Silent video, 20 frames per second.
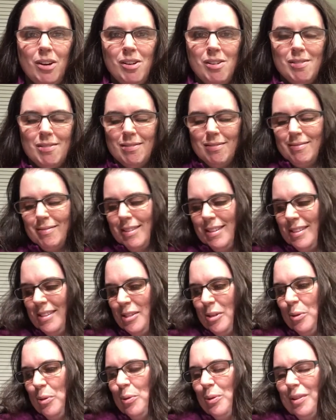oh, this
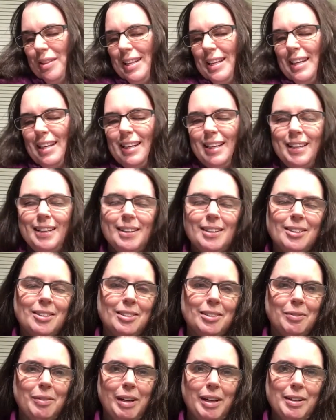old thing, you know,
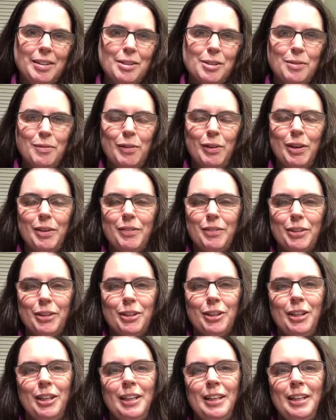I've had this forever.